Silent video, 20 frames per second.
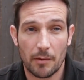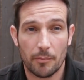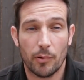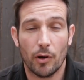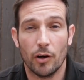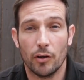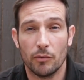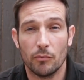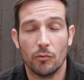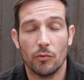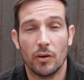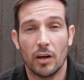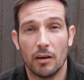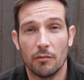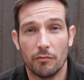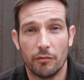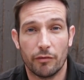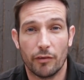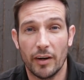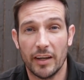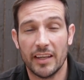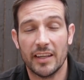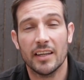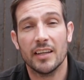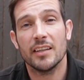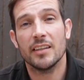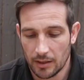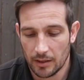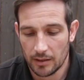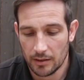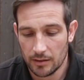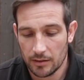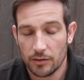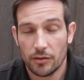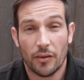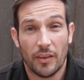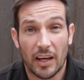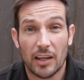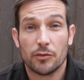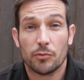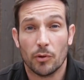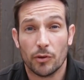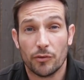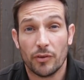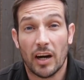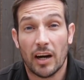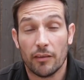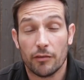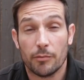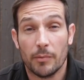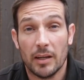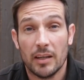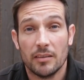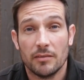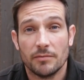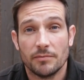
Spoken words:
point where I'm free. So that's what drives me.